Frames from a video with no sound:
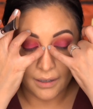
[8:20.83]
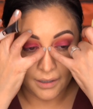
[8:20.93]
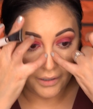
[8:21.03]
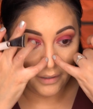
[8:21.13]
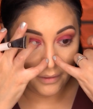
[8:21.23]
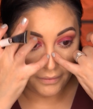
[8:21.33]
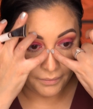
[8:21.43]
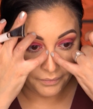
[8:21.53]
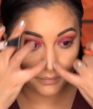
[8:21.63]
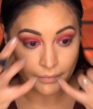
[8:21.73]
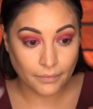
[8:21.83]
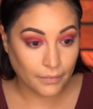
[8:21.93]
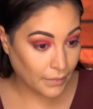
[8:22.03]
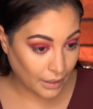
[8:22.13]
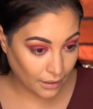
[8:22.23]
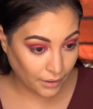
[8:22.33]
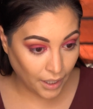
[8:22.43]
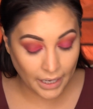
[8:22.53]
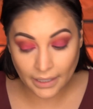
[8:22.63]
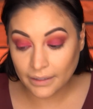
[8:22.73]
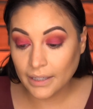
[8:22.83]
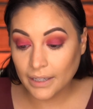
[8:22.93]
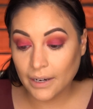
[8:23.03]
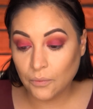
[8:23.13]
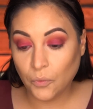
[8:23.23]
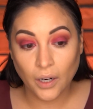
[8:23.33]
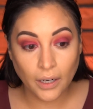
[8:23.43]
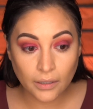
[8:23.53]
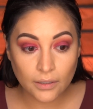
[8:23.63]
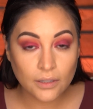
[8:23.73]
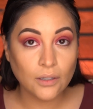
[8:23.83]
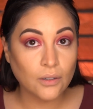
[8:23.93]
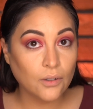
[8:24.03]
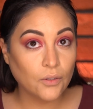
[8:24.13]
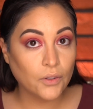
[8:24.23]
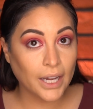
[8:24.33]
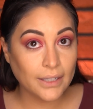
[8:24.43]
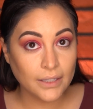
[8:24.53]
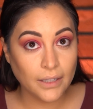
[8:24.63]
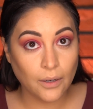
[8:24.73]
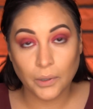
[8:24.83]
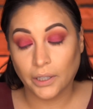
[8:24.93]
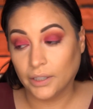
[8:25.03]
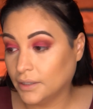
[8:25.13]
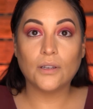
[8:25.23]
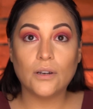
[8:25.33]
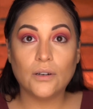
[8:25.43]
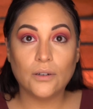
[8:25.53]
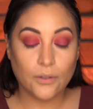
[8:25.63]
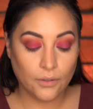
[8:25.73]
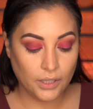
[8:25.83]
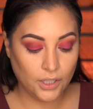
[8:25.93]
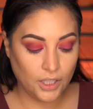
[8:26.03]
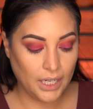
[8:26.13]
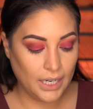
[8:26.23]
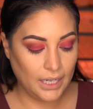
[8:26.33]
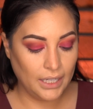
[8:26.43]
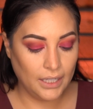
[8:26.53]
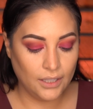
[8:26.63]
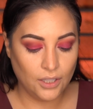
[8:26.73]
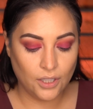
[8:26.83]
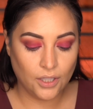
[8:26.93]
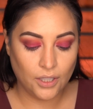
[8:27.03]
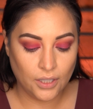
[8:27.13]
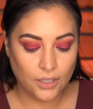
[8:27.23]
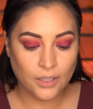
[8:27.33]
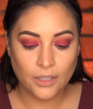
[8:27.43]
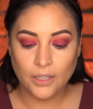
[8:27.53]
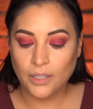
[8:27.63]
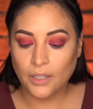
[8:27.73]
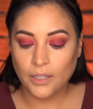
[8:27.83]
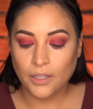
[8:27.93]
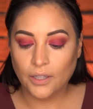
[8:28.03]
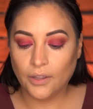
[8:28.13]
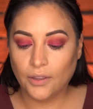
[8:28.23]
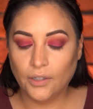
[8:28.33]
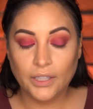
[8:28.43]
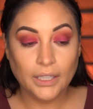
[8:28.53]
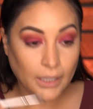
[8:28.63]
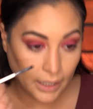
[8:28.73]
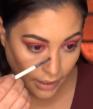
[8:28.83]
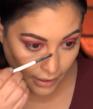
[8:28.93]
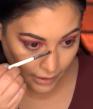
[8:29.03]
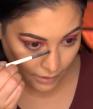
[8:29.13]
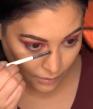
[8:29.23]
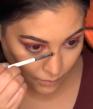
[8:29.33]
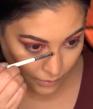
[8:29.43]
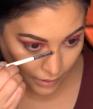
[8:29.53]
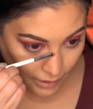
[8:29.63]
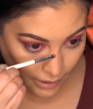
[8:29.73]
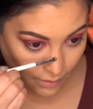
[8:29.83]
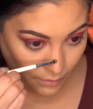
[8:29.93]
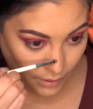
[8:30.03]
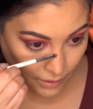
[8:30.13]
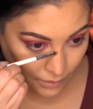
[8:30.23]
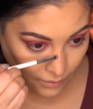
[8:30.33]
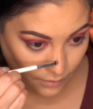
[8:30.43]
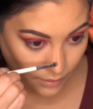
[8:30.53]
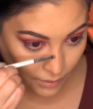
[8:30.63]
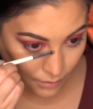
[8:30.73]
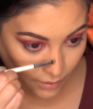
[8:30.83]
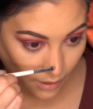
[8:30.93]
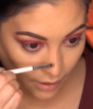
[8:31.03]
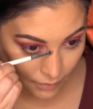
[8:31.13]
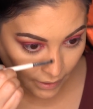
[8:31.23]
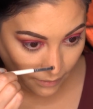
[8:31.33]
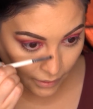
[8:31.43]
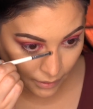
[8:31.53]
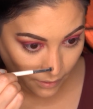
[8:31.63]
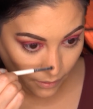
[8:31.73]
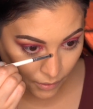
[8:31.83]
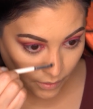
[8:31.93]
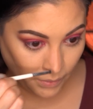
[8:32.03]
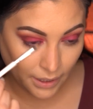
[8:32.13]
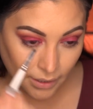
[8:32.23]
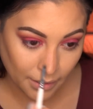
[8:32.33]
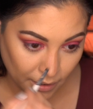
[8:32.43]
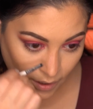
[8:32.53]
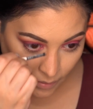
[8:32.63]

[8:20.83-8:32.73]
line that I want. So that did not work. So the JH39 is what I would use to carve out the nose, because it's